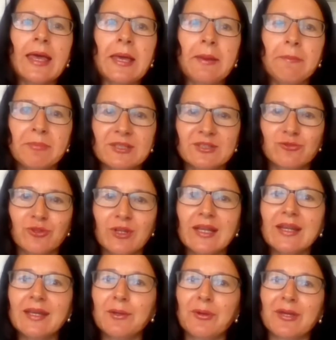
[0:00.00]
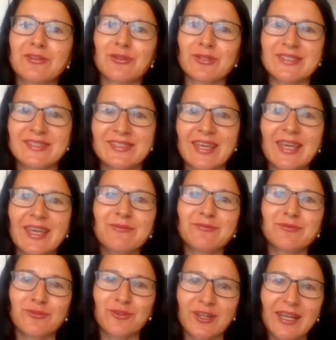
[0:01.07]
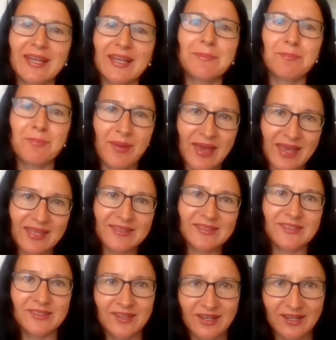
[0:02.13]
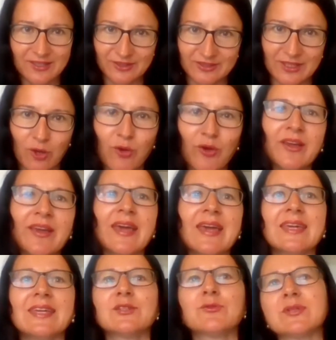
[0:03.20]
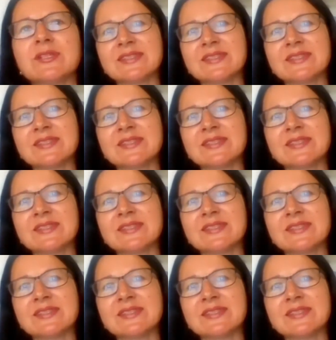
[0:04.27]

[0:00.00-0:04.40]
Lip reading: but really we receive really bad yarn. Okay, it was